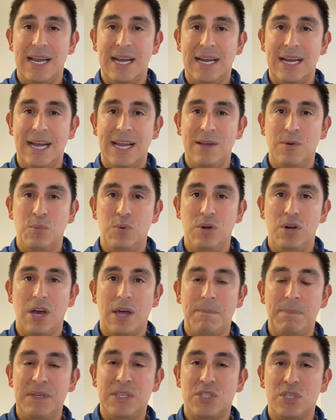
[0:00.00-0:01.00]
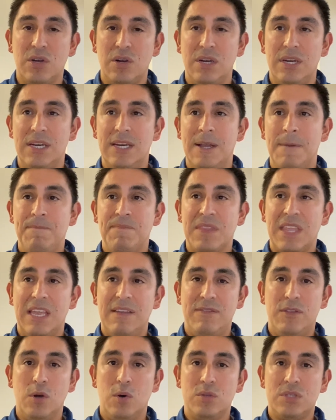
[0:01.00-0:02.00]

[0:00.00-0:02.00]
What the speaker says: I would not be certain if